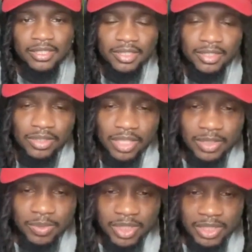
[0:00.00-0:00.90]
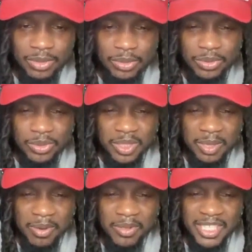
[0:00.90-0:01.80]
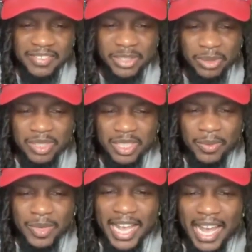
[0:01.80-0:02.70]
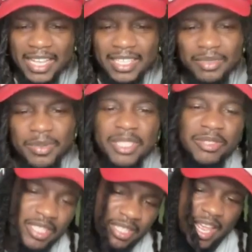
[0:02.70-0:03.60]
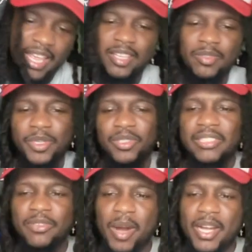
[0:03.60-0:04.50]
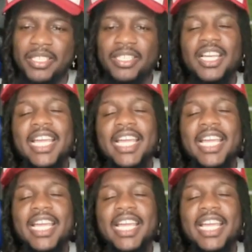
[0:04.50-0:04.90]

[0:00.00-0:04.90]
I just want to see the ooh. Come on, give it to him. We are. We're going to hey, we're going to leave it right there.